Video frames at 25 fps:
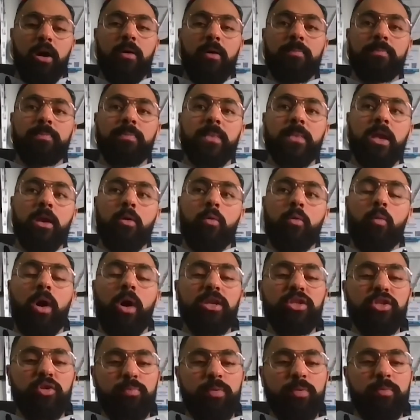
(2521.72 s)
But
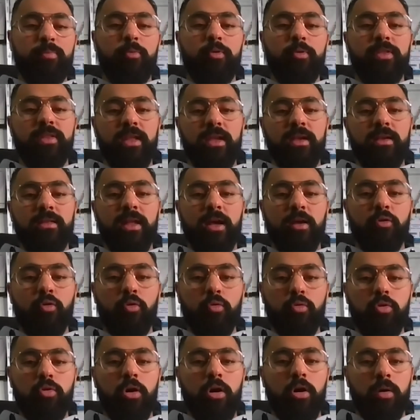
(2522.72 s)
why do people think that
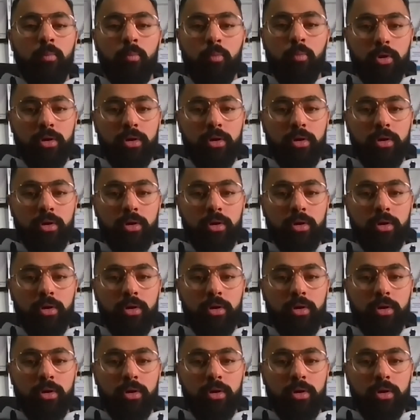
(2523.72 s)
low carb